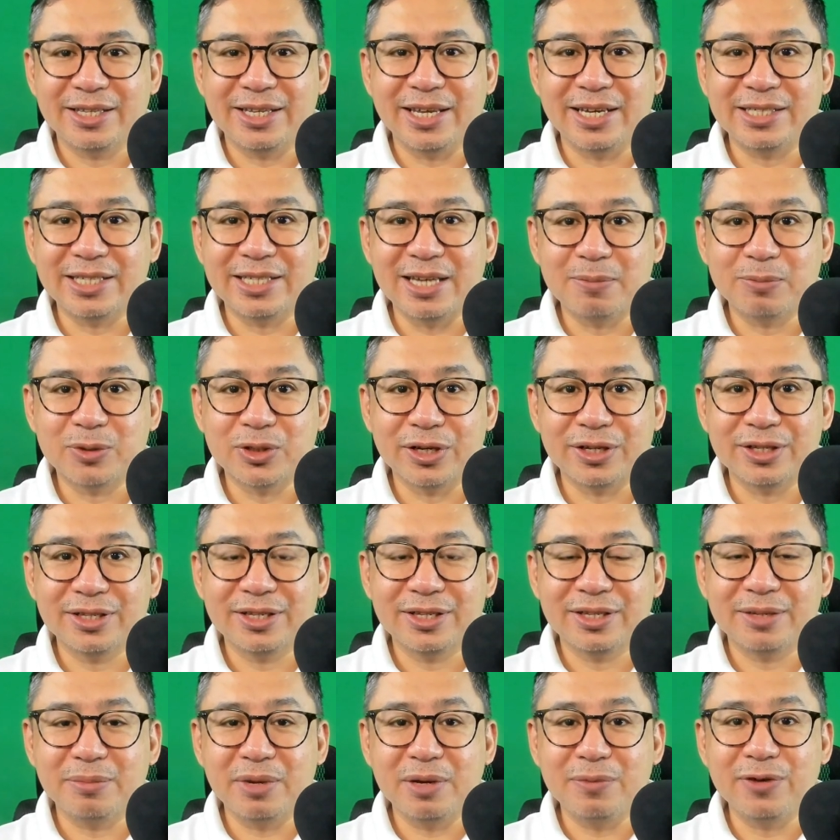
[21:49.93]
The
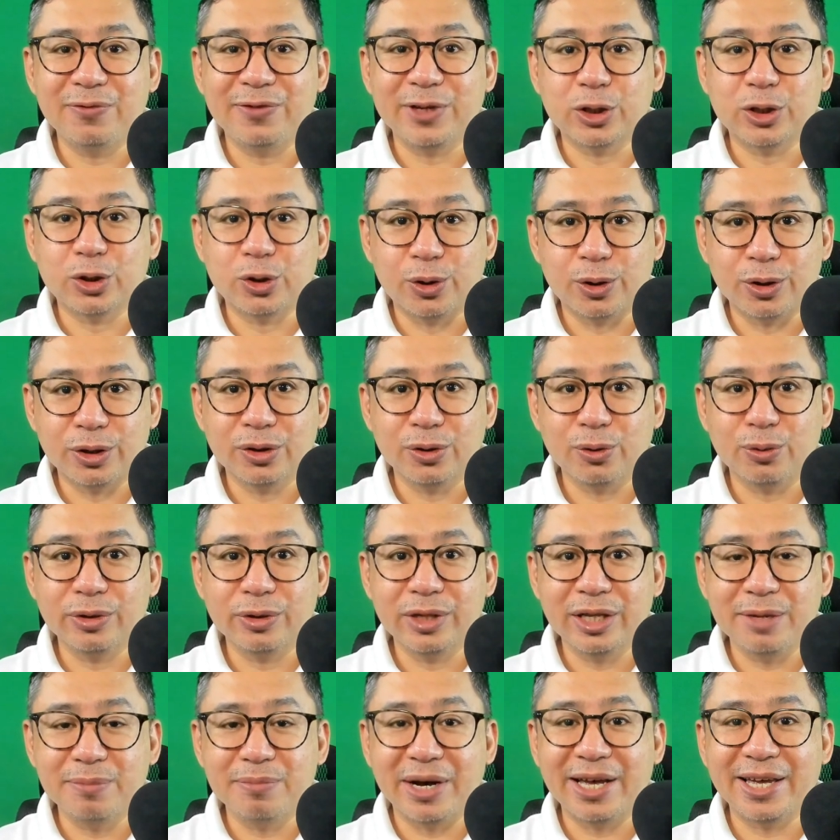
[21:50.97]
exemption may be withdrawn
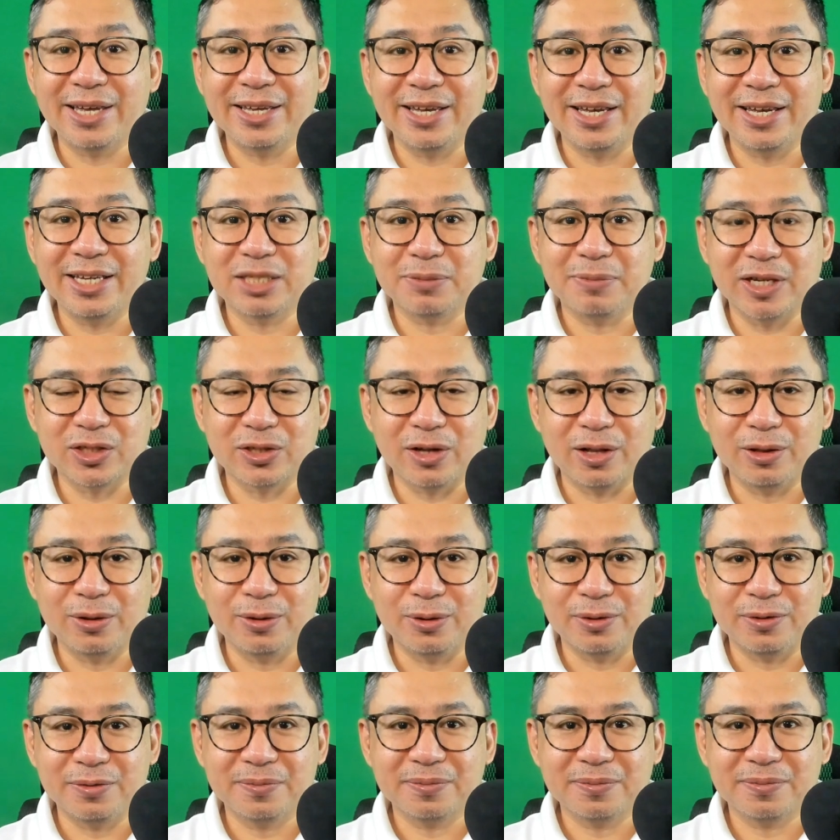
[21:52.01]
only by a special
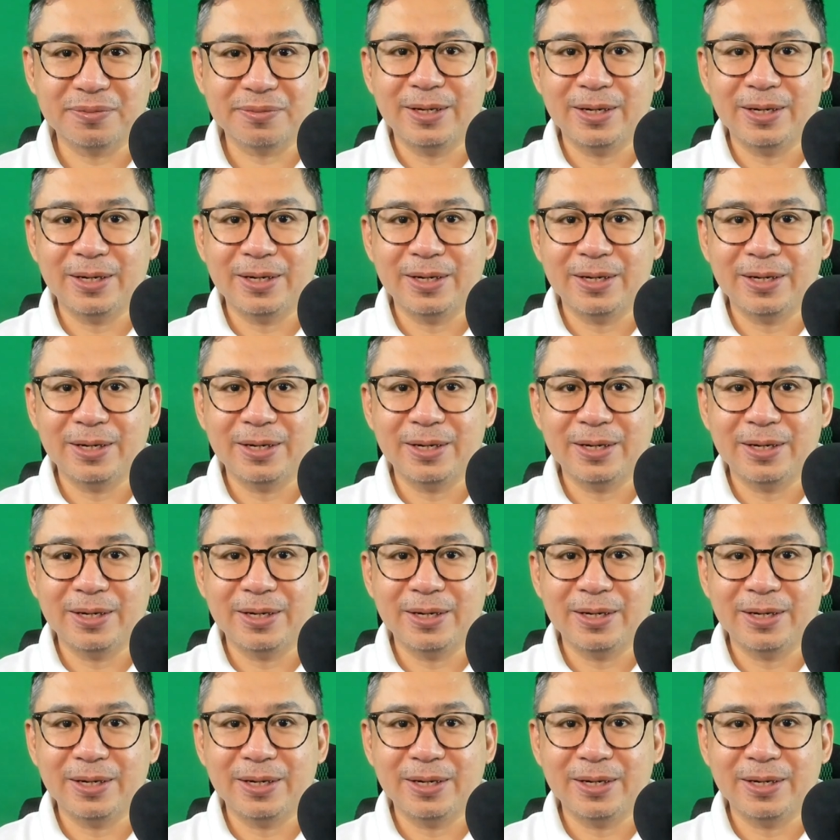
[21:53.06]
law.